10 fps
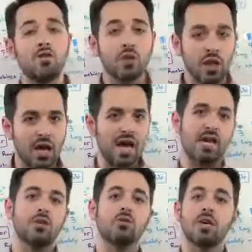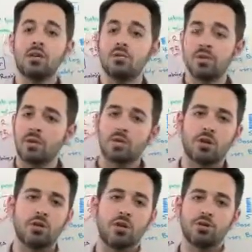If you would like, you can use a
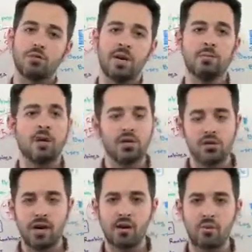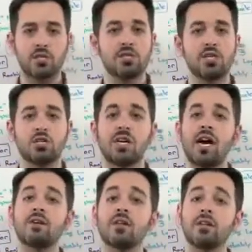metric called domain MozRank, which
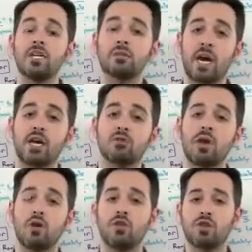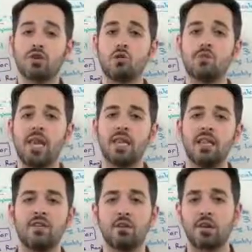essentially calculates PageRank over the
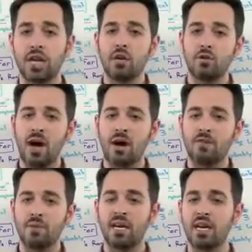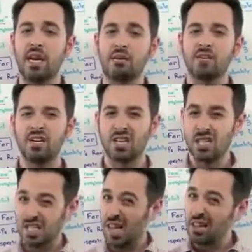domain level link graph, meaning it
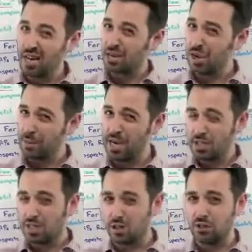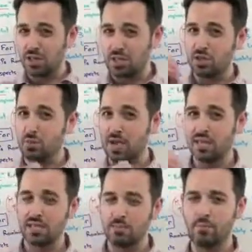consolidates all pages and looks at
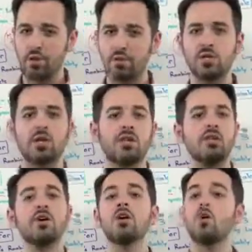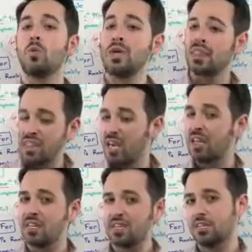domains that point to each other. We
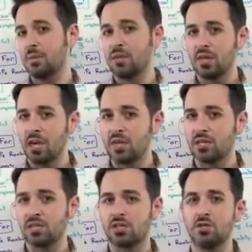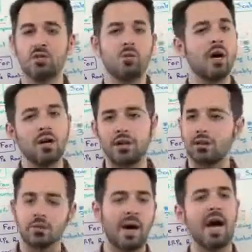think this is something the engines do as
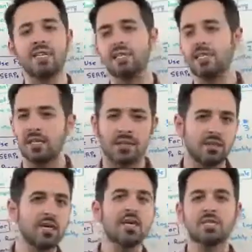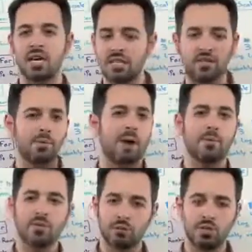well. There's patents and scientific
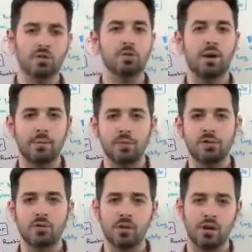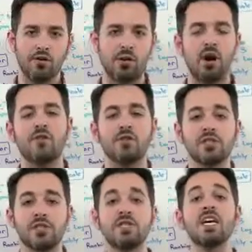papers and research papers that are written for
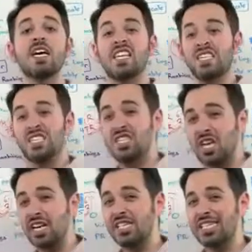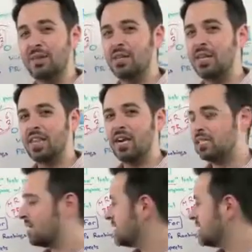conferences that suggest that something like that